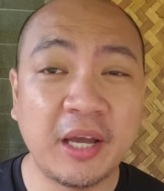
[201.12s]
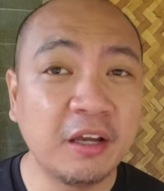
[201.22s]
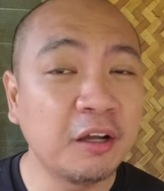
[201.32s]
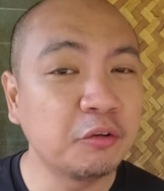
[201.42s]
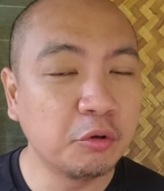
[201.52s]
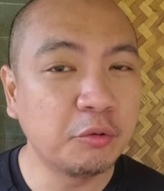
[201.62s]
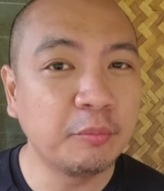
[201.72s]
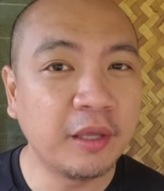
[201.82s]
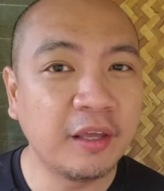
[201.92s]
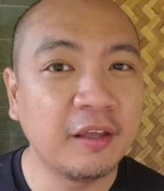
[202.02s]
So I got
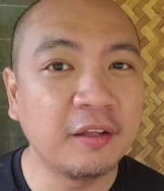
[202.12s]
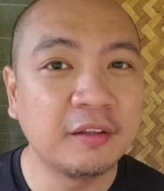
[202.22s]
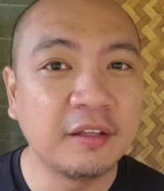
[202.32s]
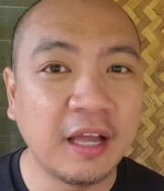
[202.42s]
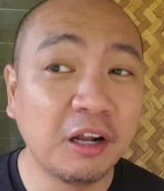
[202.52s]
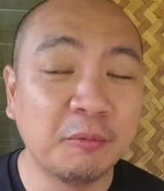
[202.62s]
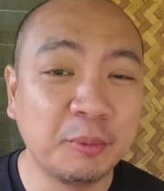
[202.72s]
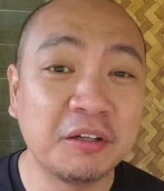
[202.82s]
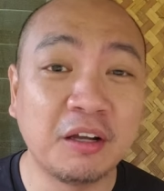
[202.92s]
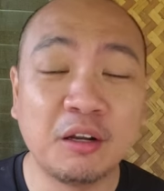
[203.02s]
home and
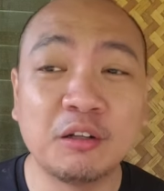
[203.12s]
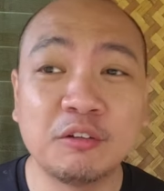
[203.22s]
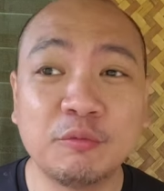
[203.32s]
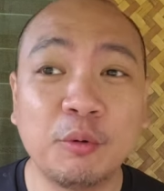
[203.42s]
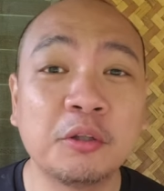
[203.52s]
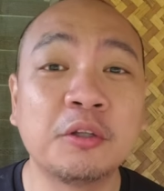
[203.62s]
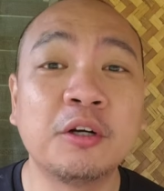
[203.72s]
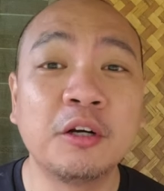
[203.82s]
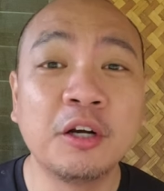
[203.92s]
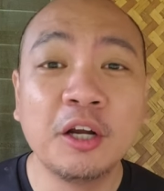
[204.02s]
gulped in a lot of
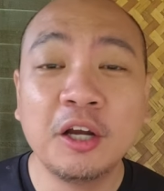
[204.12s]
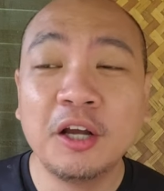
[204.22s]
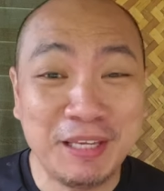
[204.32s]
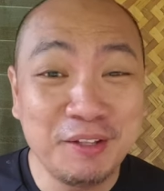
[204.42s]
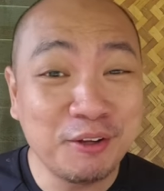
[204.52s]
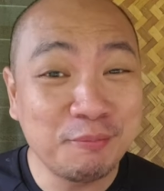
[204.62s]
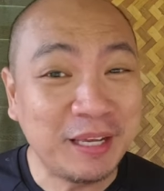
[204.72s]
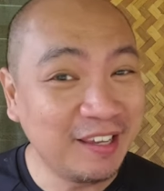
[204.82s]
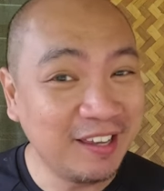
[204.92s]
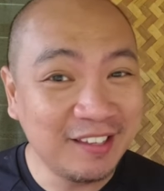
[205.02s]
water, peed on
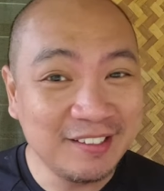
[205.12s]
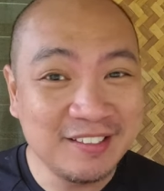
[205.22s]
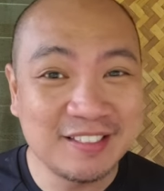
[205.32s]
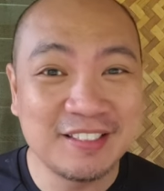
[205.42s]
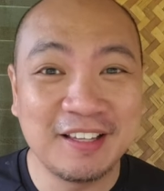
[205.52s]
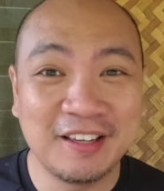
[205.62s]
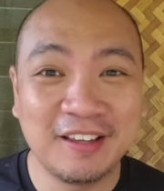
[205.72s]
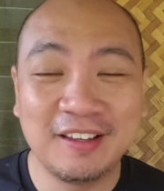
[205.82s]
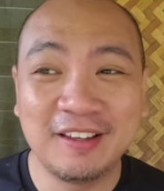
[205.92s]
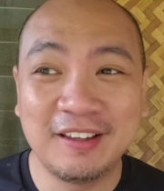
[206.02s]
my hands,
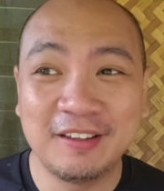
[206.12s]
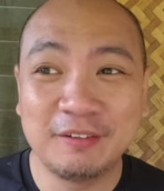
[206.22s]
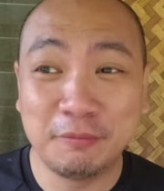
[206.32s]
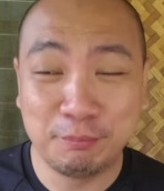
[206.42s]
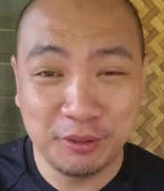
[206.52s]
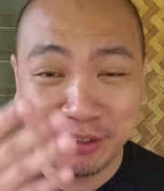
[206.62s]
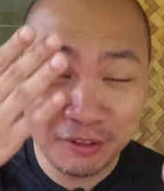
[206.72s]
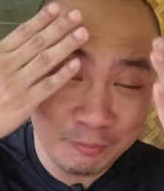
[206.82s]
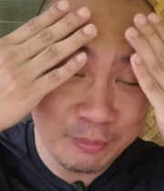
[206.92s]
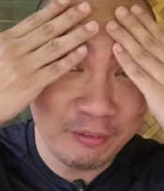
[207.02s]
and put
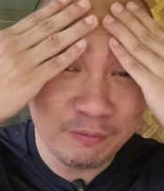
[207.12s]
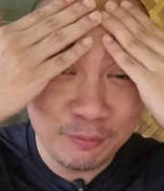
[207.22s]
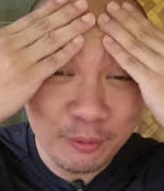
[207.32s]
it in my